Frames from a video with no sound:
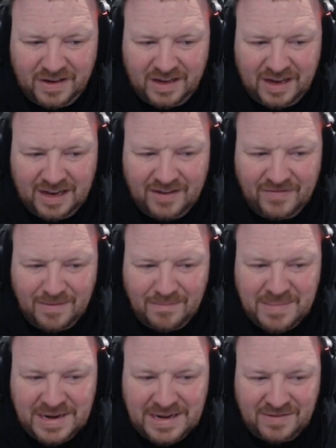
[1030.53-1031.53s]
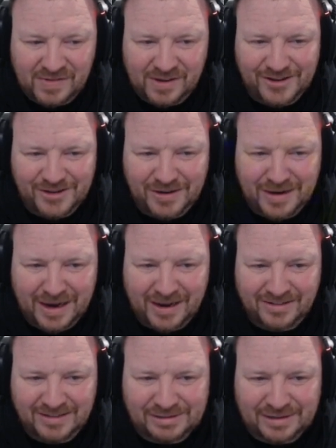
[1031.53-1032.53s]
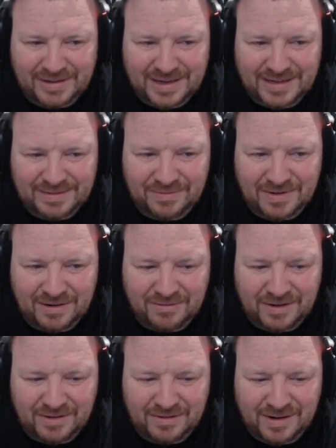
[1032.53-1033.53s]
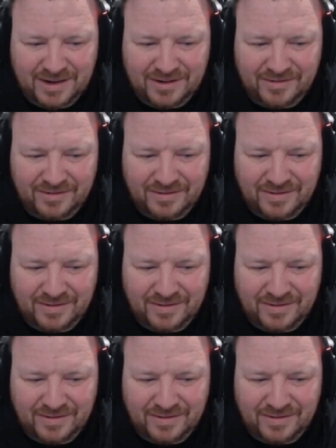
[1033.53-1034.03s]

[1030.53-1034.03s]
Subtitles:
I love the mini version there as well. That's pretty cool.